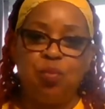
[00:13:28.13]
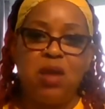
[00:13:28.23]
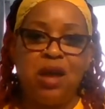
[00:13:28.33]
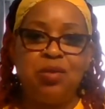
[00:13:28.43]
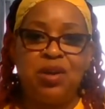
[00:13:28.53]

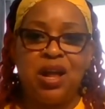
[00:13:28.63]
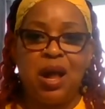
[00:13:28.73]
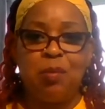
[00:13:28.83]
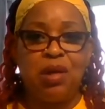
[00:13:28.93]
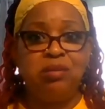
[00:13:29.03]
I know he
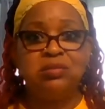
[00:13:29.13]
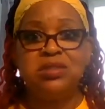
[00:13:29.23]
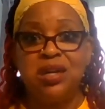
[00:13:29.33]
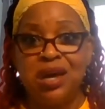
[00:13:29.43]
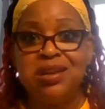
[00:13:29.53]
got me,
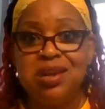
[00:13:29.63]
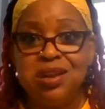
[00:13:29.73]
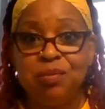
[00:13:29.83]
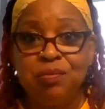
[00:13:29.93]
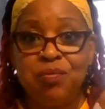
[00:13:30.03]
and I need
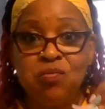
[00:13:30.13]
him.